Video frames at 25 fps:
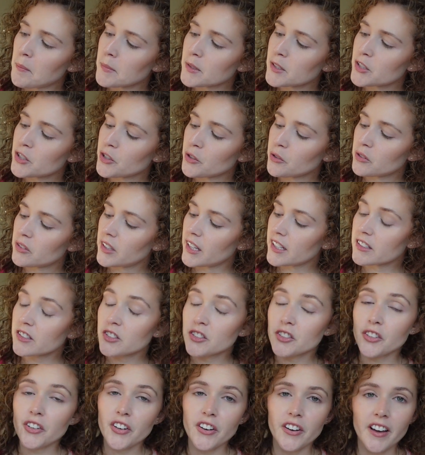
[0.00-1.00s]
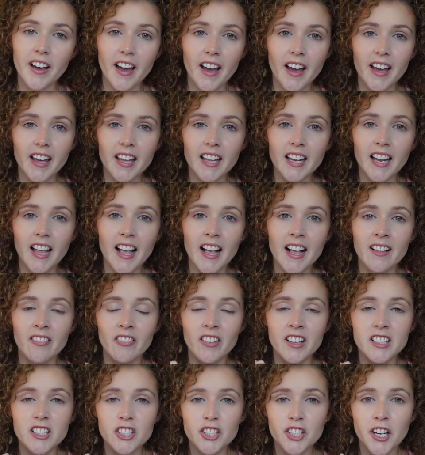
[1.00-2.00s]
So let's go ahead and
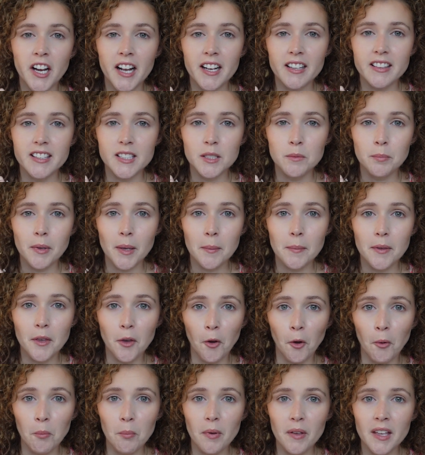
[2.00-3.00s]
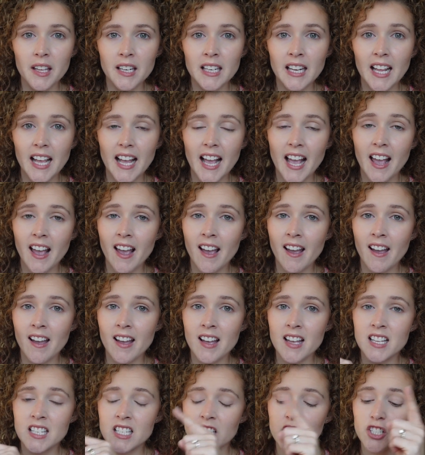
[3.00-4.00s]
let's crack this baby open
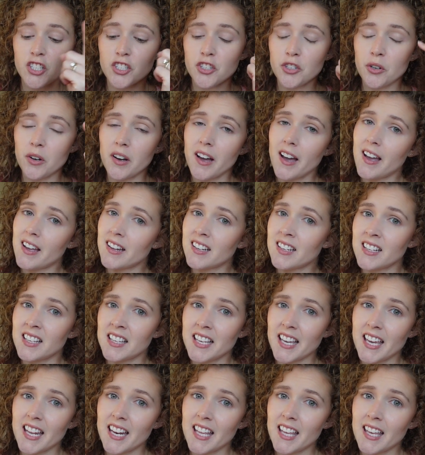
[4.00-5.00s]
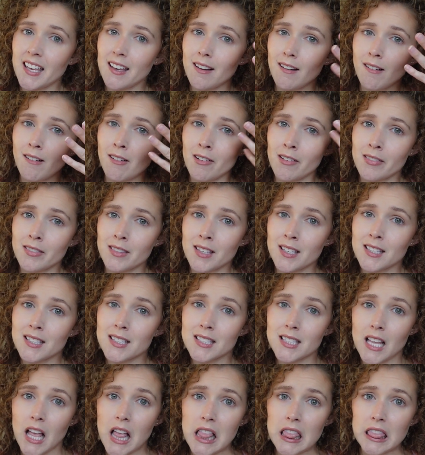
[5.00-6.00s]
and go ahead and get it on
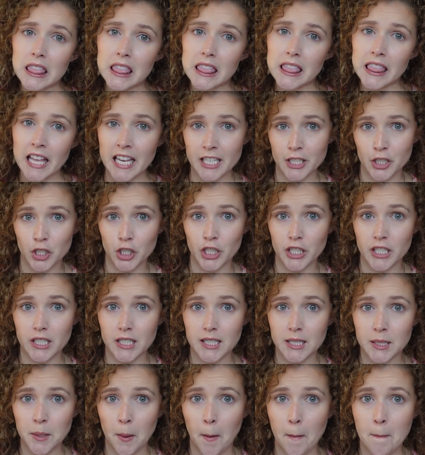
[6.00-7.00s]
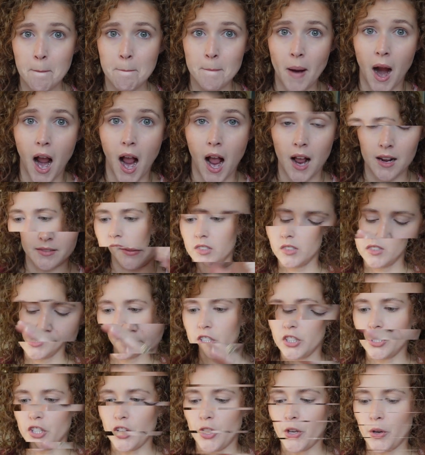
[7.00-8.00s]
these lashes.
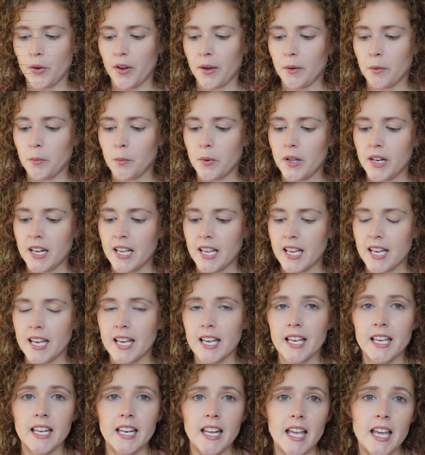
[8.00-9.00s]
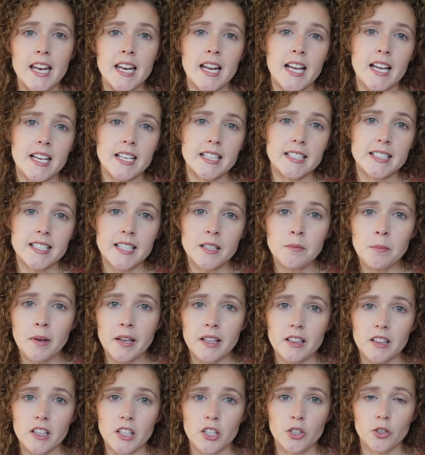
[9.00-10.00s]
So I went ahead and I did my
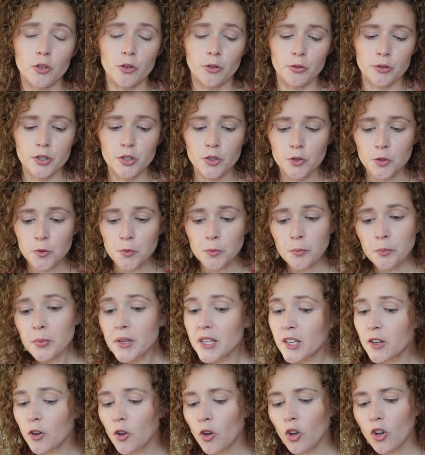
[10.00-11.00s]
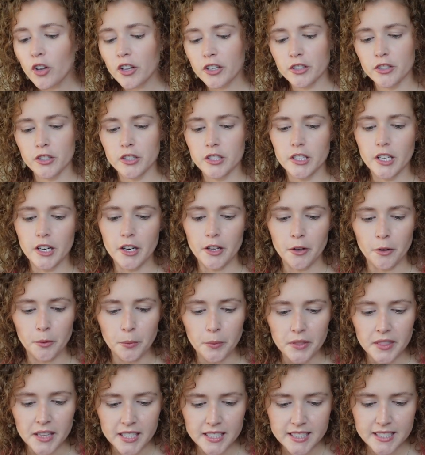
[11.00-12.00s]
little spiel because,
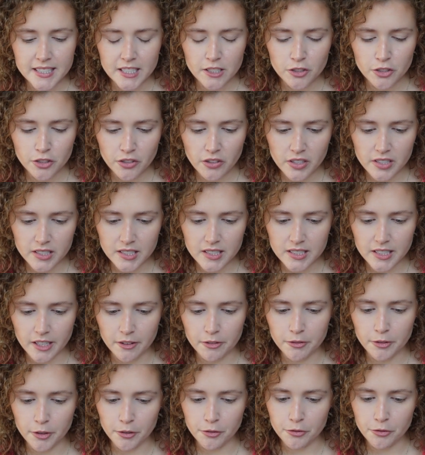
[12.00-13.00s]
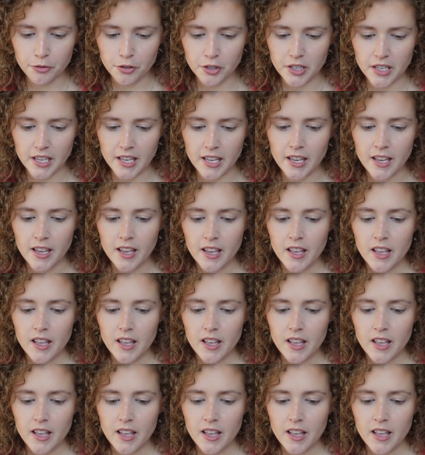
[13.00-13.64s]
when they send you this stuff for free,